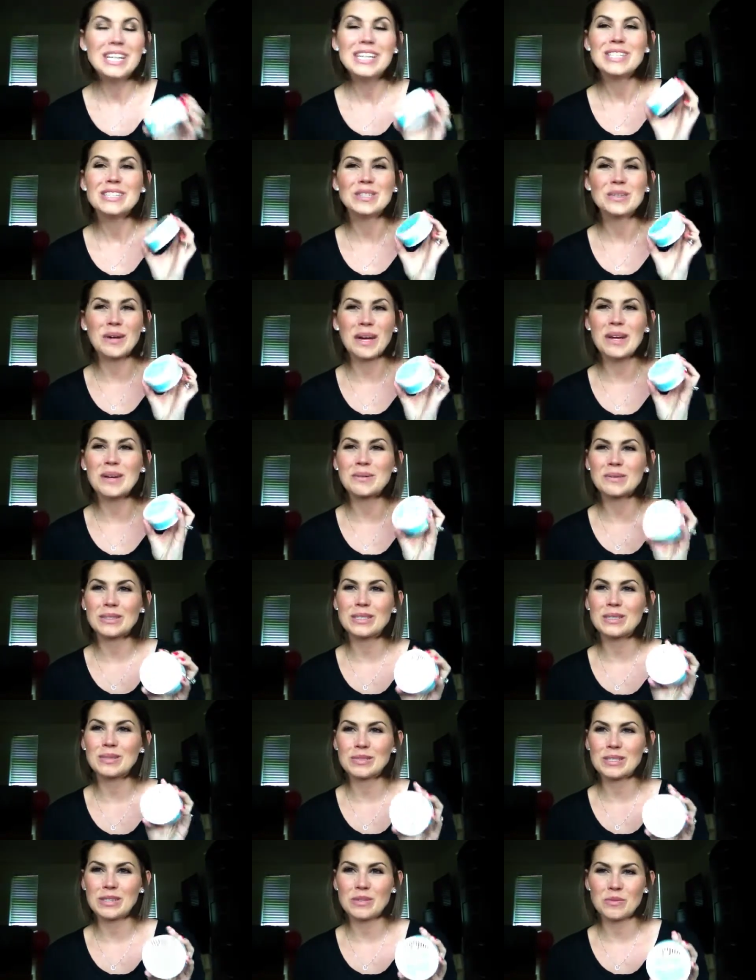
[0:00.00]
So I only
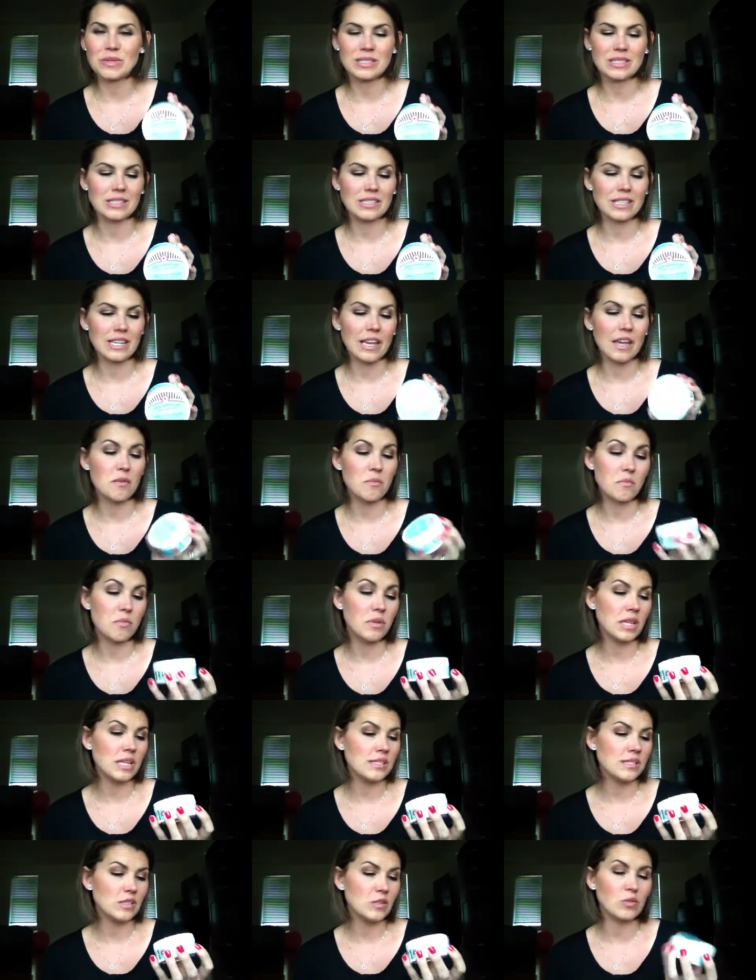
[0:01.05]
use it once a day.
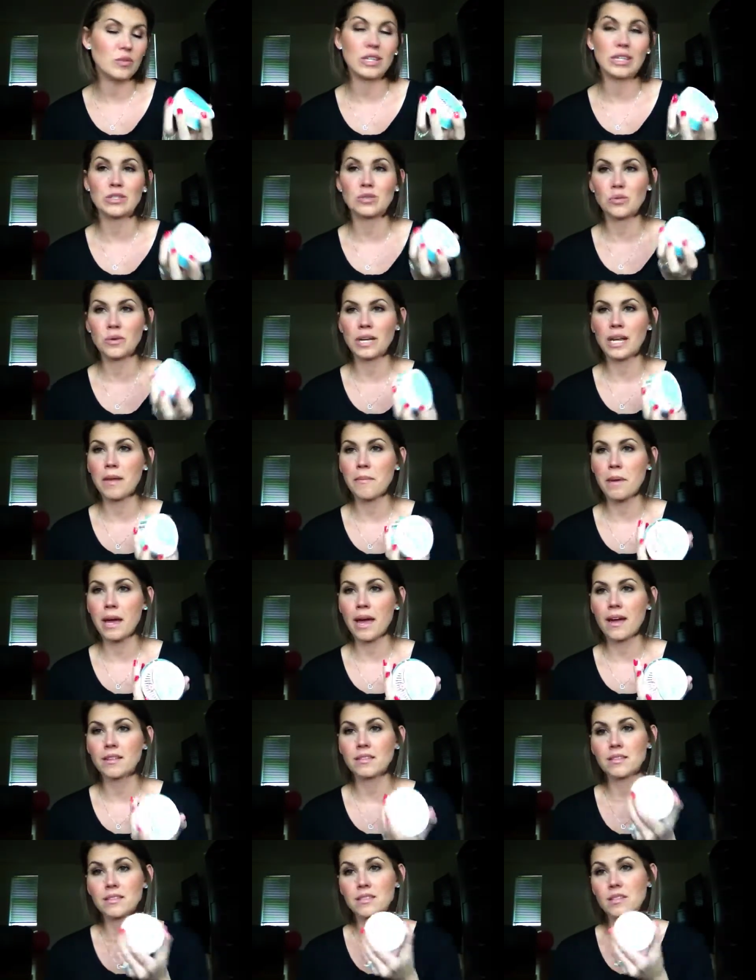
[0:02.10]
Plus, you only get 28
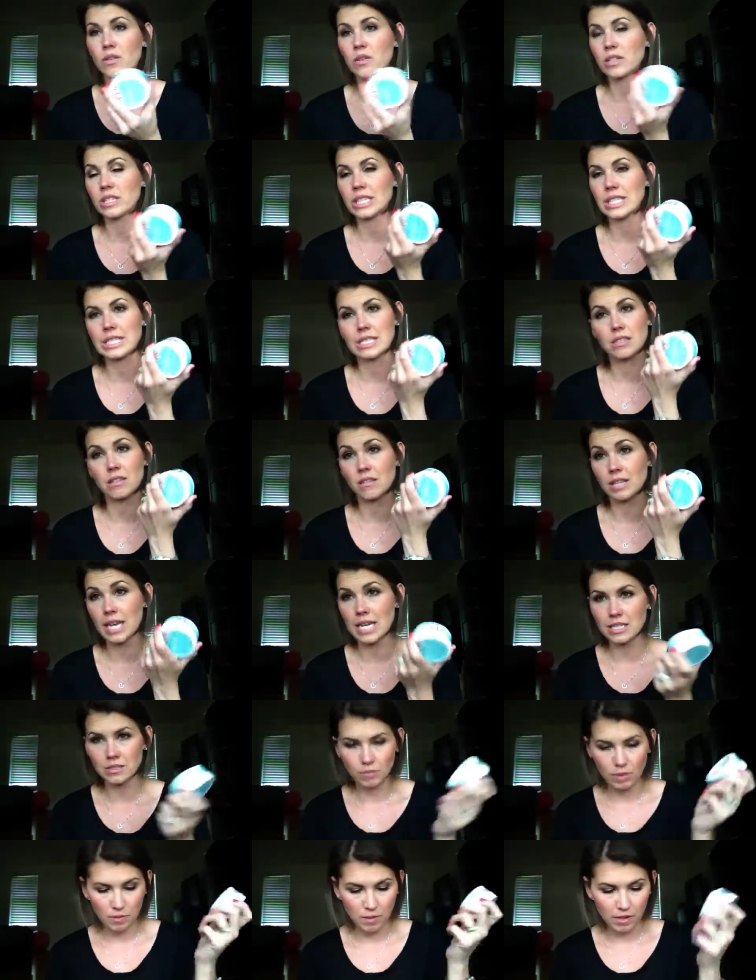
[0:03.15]
pads, so at least it'll last
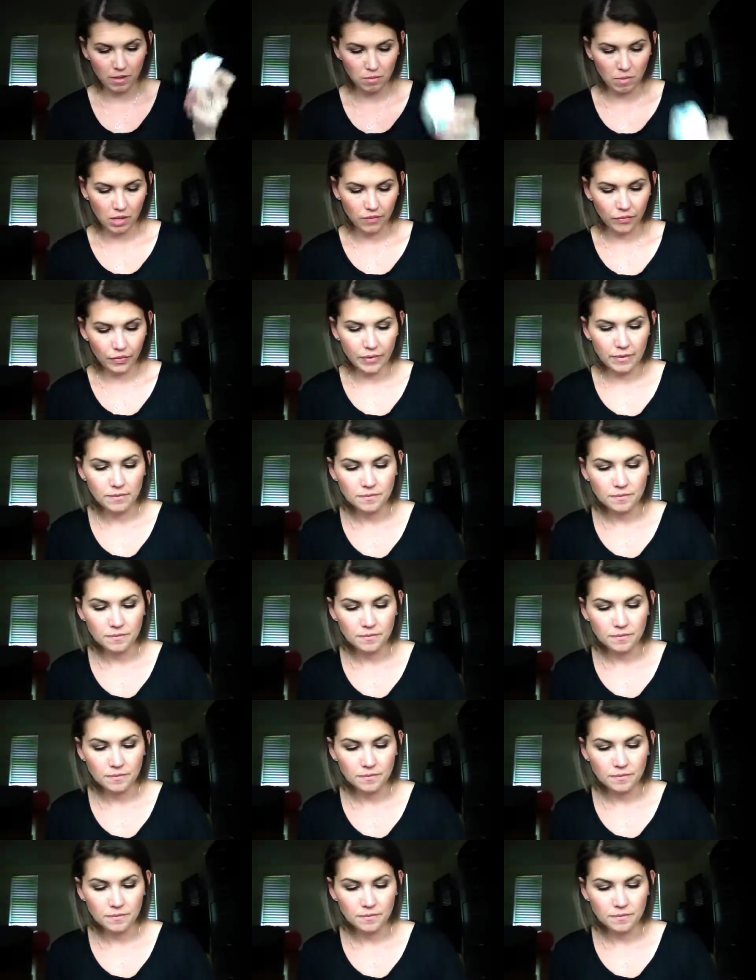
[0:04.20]
me about a month.